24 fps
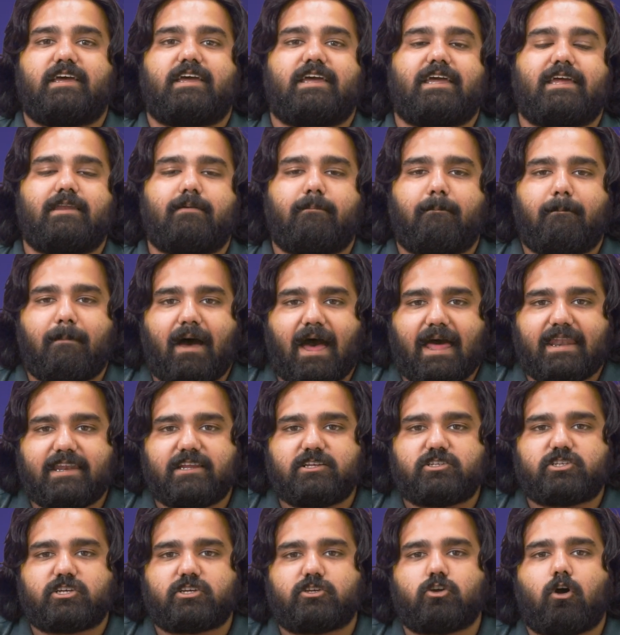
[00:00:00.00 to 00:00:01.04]
in
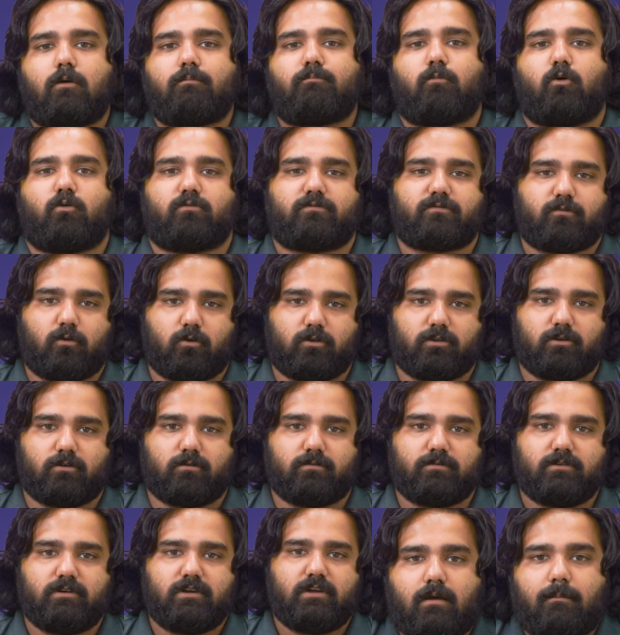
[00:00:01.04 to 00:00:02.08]
managing your portfolio.
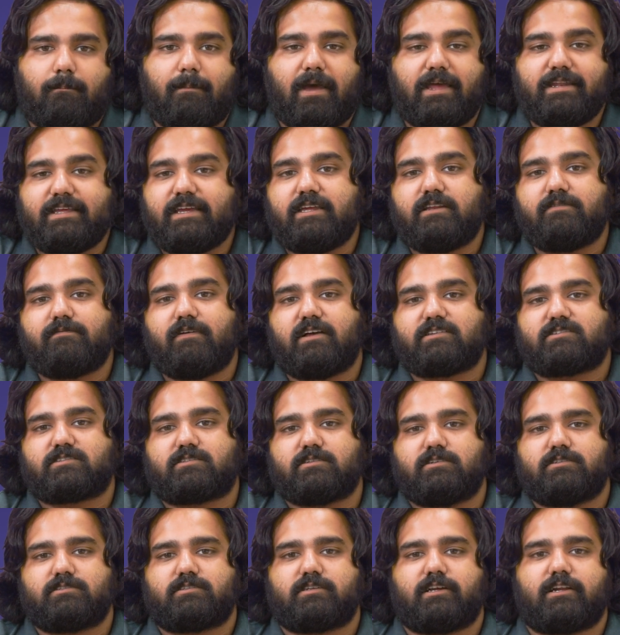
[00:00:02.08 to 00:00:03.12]
Many
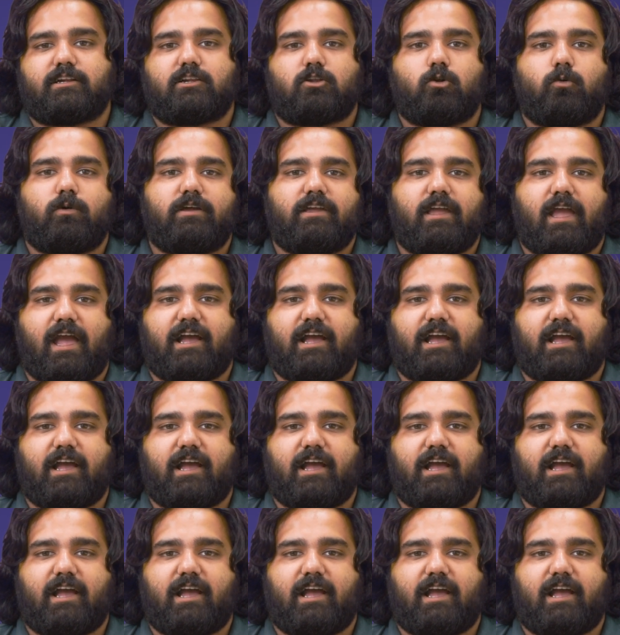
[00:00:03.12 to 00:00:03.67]
investors, including